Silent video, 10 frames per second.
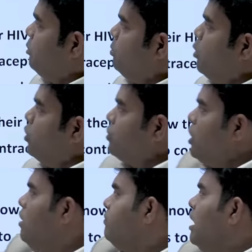
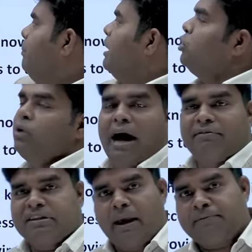Proportion of couple who
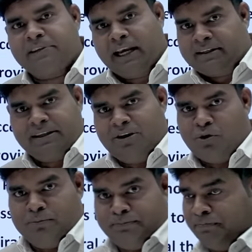have safe sex. No.